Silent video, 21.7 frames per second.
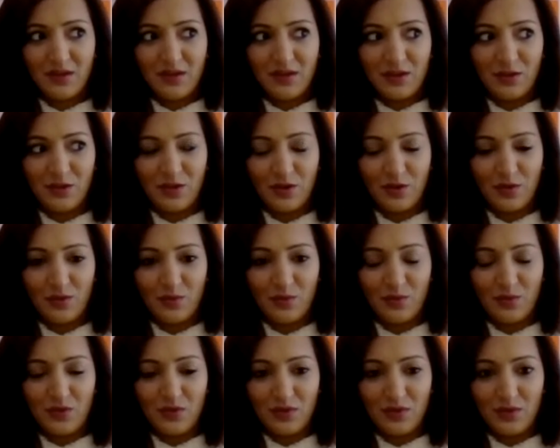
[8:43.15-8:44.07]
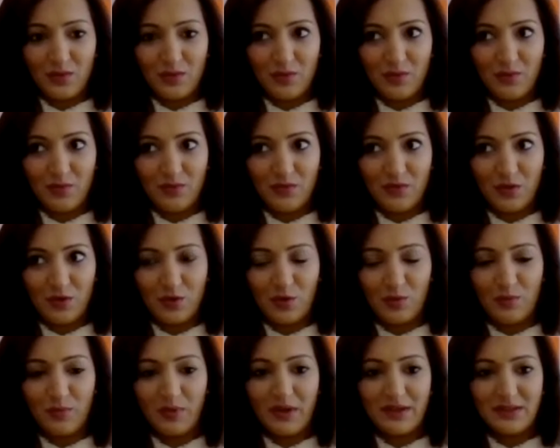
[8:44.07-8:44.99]
you know, the
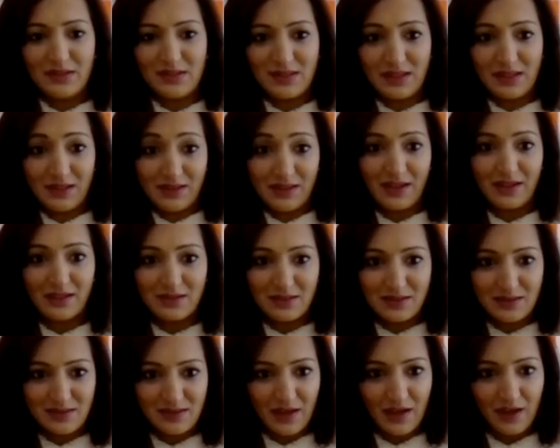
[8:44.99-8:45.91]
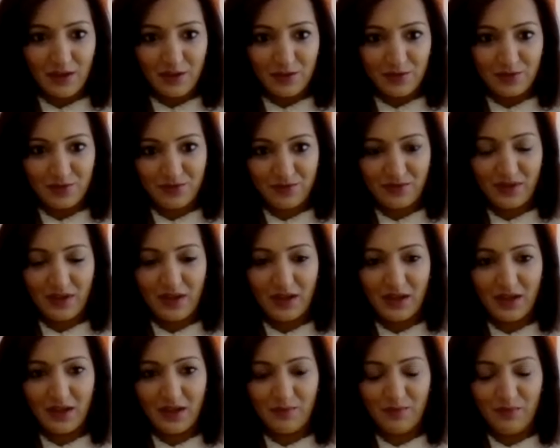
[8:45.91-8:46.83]
goodbyes that they deserve,
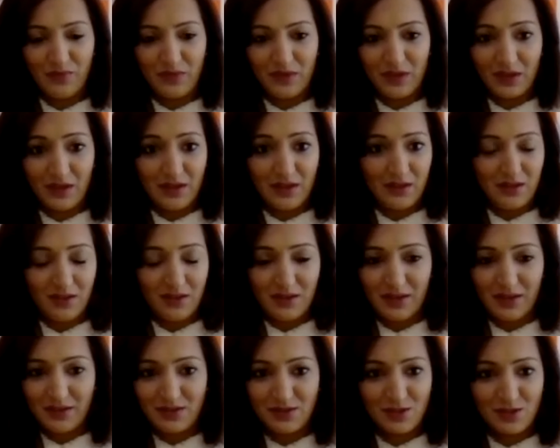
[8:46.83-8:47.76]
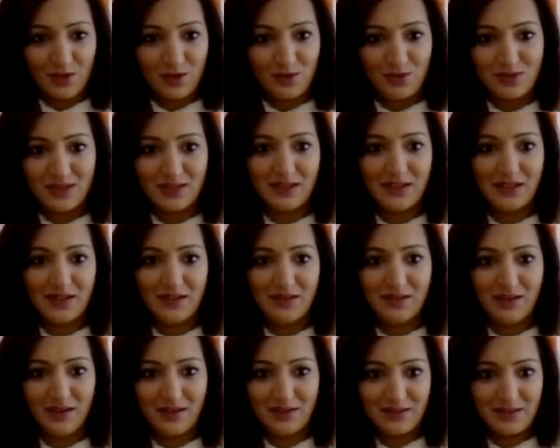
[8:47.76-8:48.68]
I
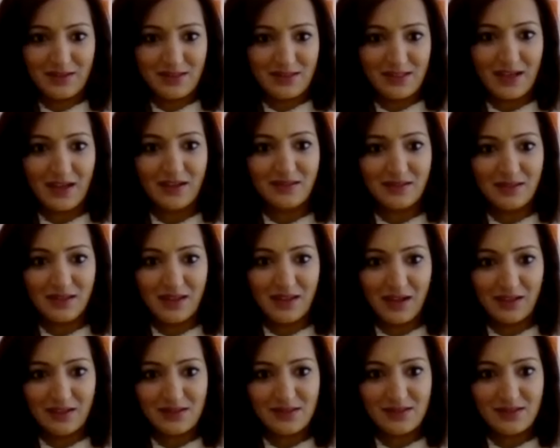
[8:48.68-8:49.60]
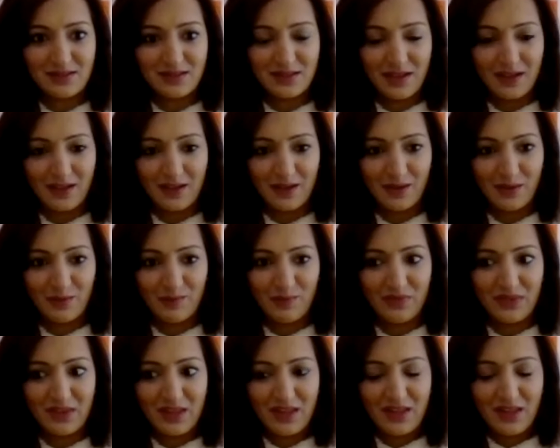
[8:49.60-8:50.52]
totally understand that,
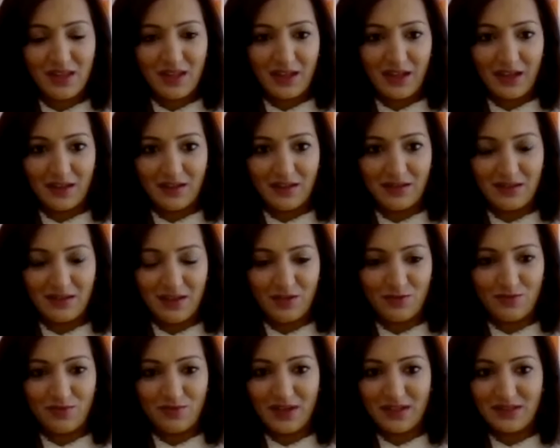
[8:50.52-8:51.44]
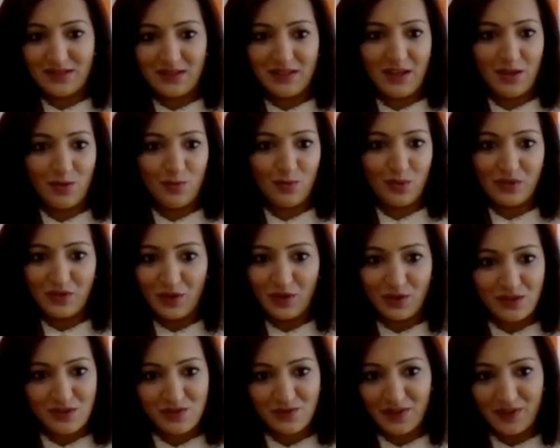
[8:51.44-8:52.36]
and resonate with
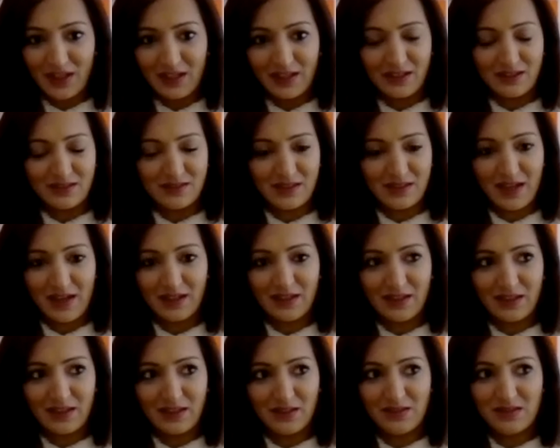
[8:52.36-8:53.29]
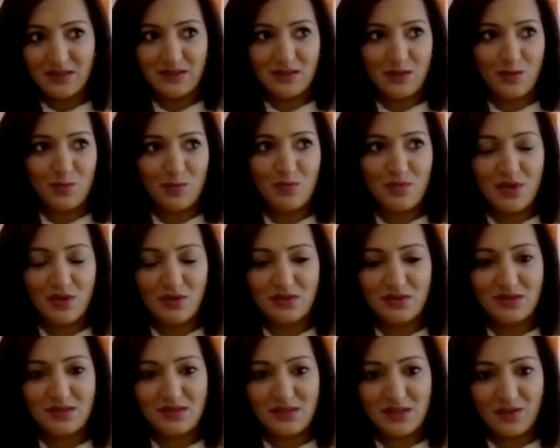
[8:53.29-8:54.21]
those feelings. And it is the
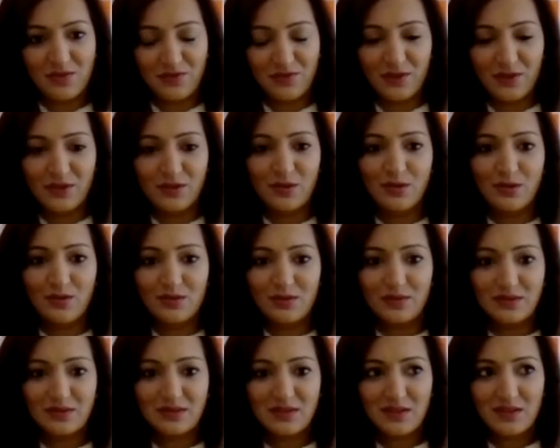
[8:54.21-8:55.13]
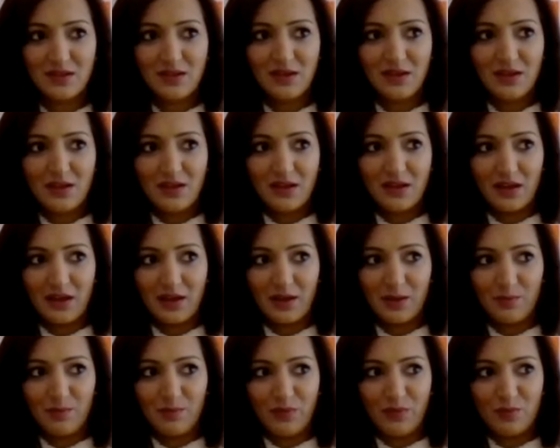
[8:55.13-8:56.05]
most difficult
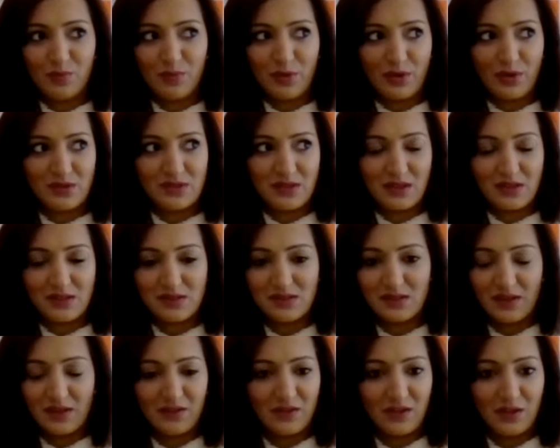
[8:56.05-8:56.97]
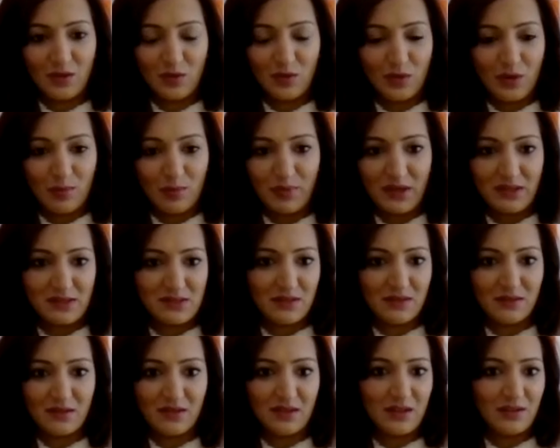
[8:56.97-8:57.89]
process I think a
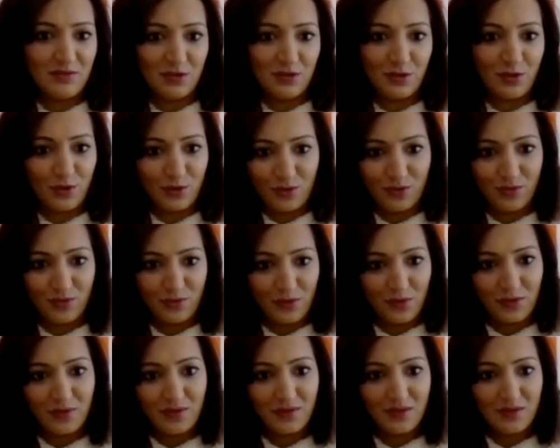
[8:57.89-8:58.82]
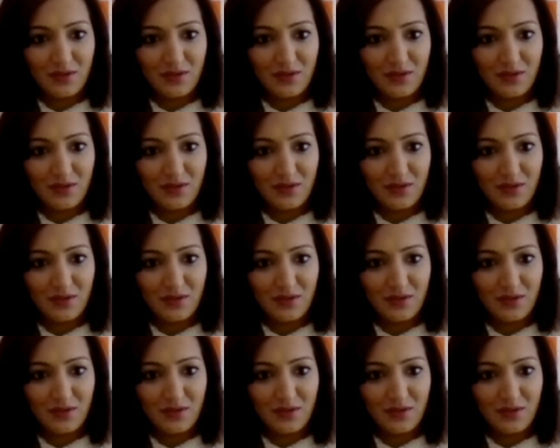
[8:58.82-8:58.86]
person can ever go through.